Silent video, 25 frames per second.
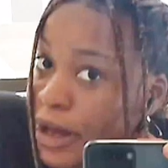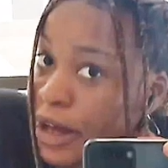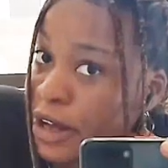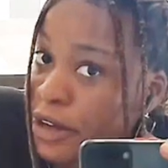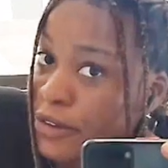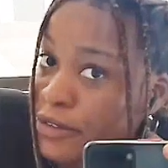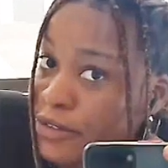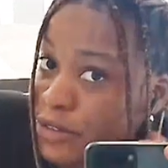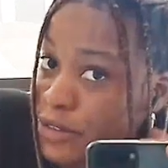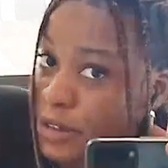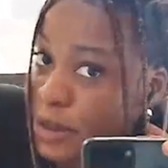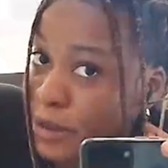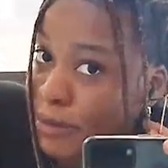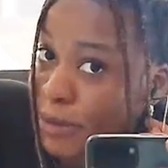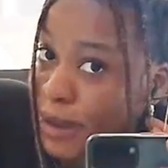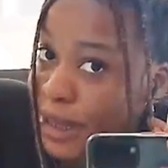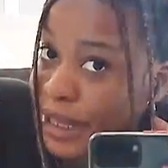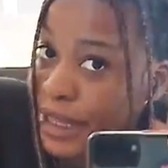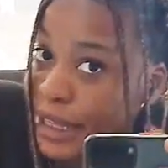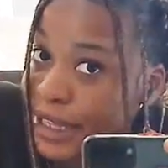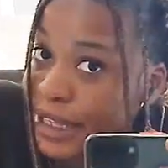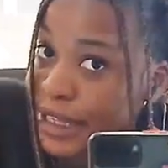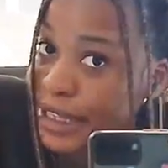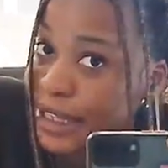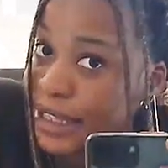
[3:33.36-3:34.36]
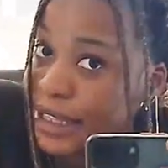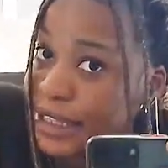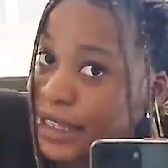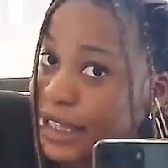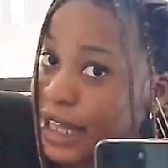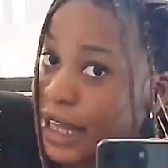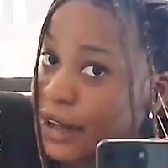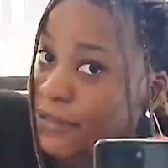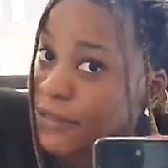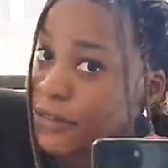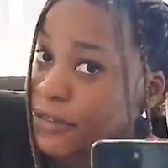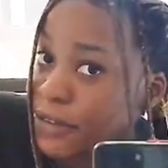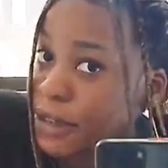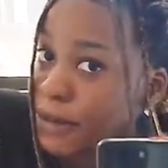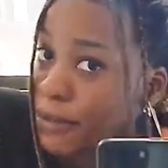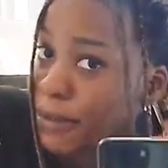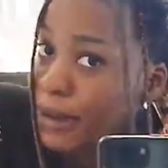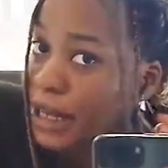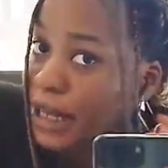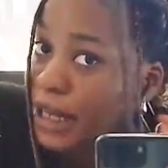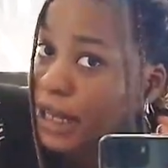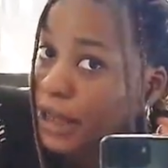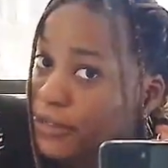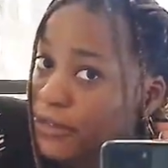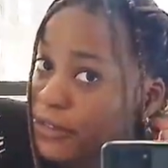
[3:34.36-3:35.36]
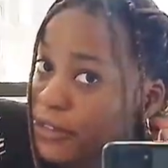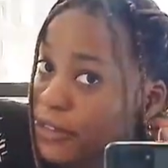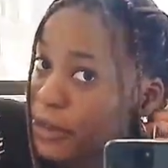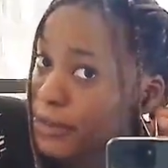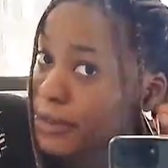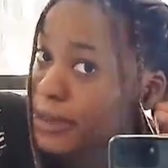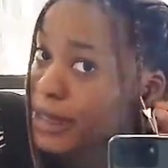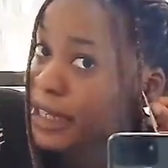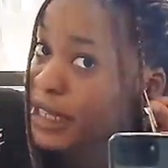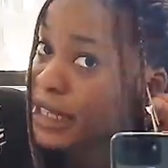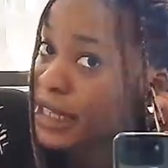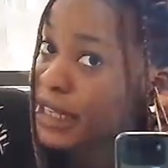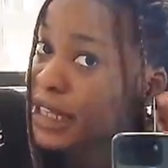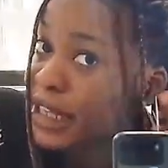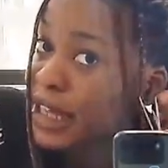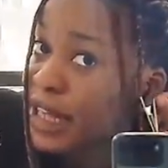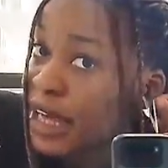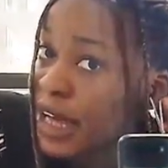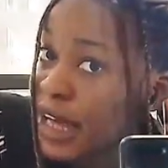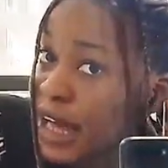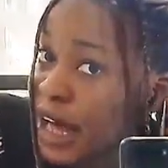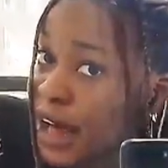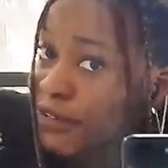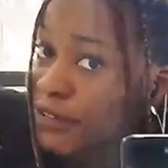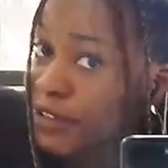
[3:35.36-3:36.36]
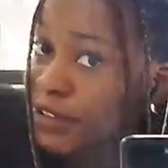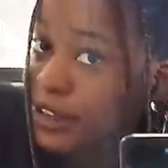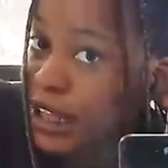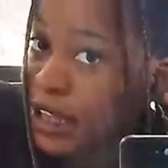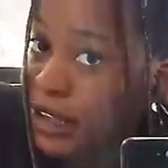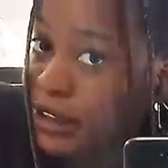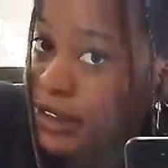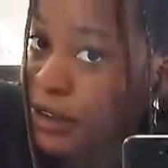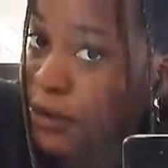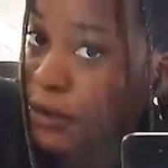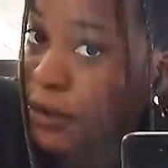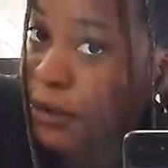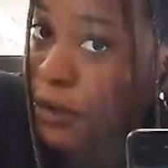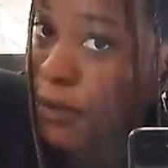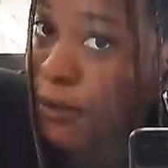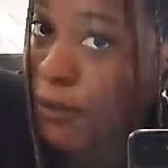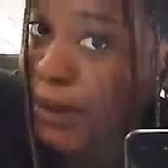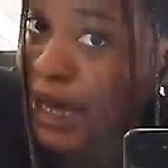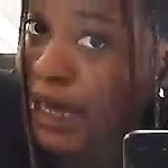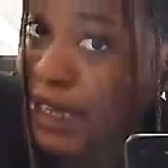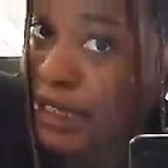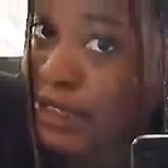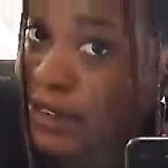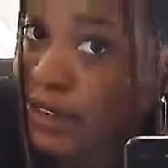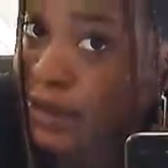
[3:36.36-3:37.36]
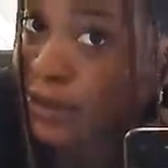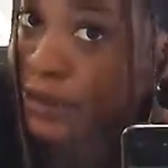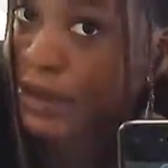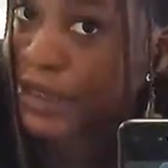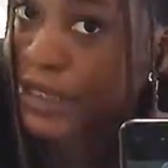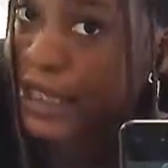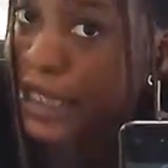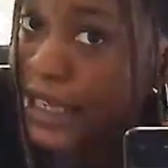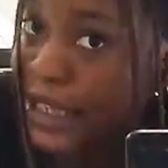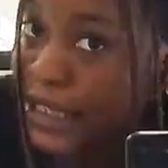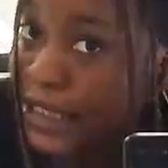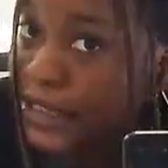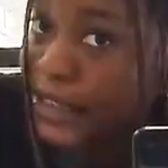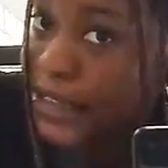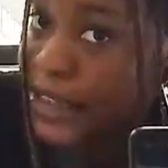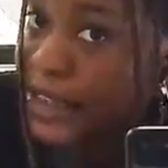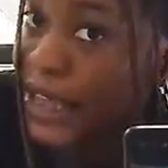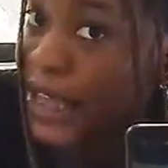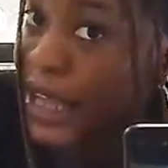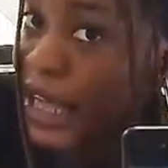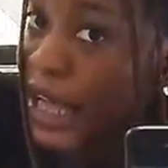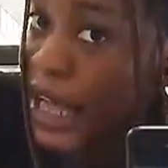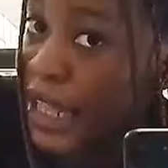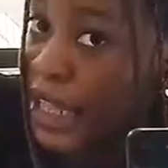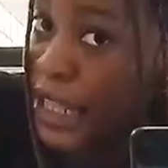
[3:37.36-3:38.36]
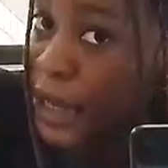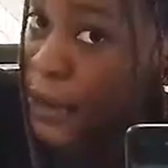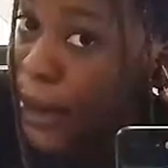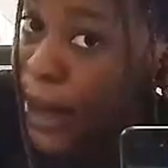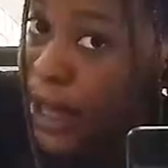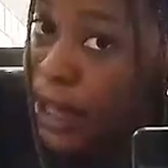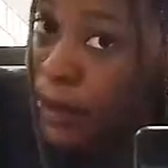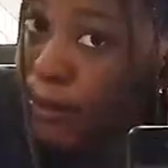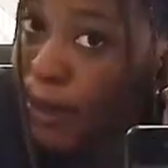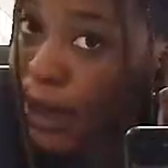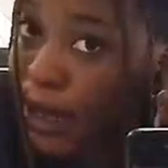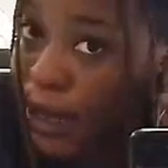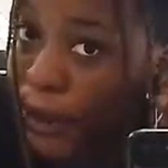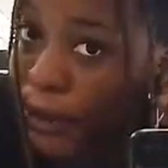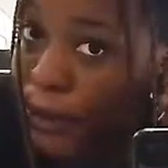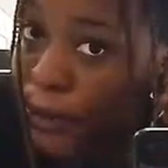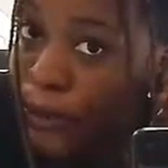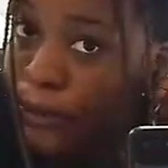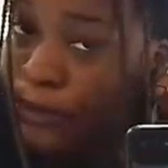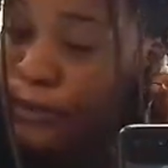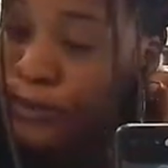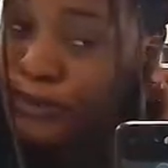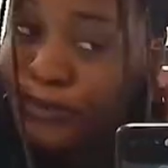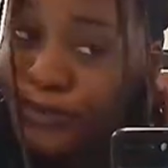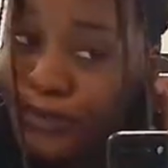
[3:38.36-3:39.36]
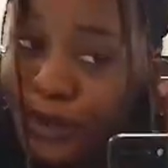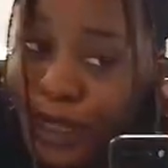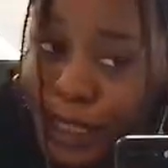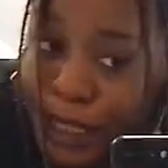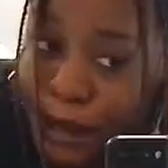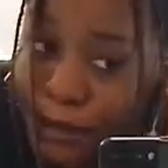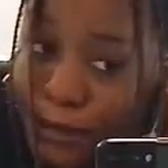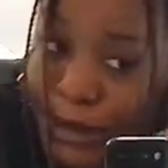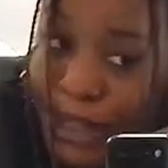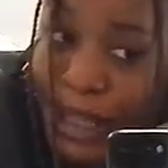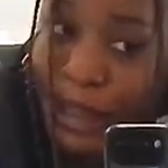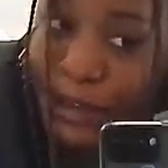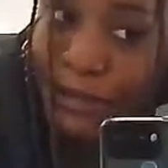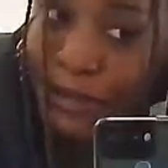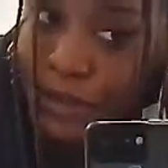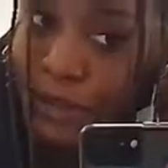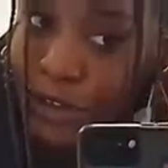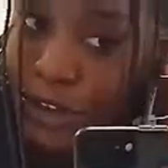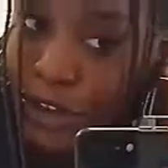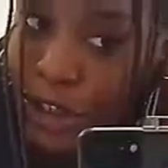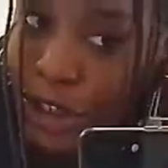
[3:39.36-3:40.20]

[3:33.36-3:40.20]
We're off to the bank. Off to the bank, off to the bank. After that, I'll go buy some things and I'll head back home and apply for